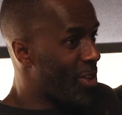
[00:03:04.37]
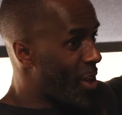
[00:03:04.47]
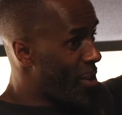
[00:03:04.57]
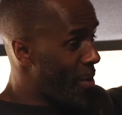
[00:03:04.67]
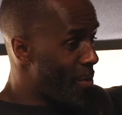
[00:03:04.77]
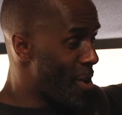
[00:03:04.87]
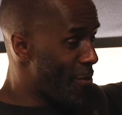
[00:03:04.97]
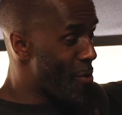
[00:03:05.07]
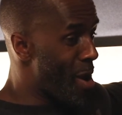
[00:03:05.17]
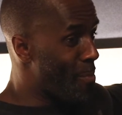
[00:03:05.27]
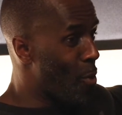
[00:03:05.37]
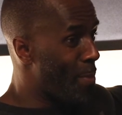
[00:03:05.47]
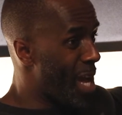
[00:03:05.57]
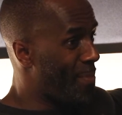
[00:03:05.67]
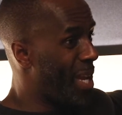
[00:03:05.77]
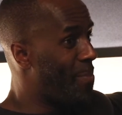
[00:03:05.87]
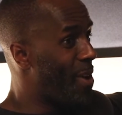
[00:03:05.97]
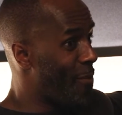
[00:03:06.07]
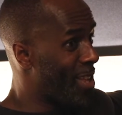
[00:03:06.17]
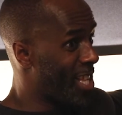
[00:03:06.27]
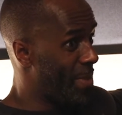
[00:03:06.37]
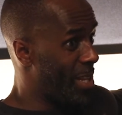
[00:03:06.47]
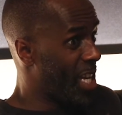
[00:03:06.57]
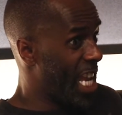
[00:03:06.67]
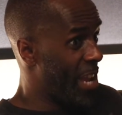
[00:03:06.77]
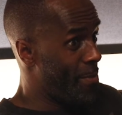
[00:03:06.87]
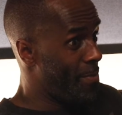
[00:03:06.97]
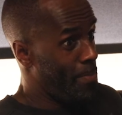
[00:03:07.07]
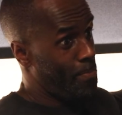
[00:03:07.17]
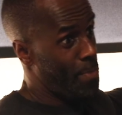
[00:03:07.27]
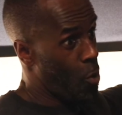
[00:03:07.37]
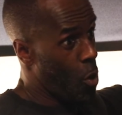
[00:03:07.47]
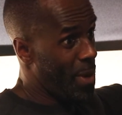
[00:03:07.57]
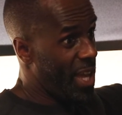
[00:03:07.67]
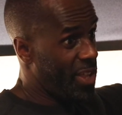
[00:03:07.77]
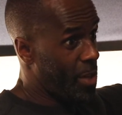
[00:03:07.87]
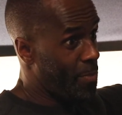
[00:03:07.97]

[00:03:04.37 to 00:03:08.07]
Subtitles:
So if you're around more black people, everything's going to be like even be more bless you.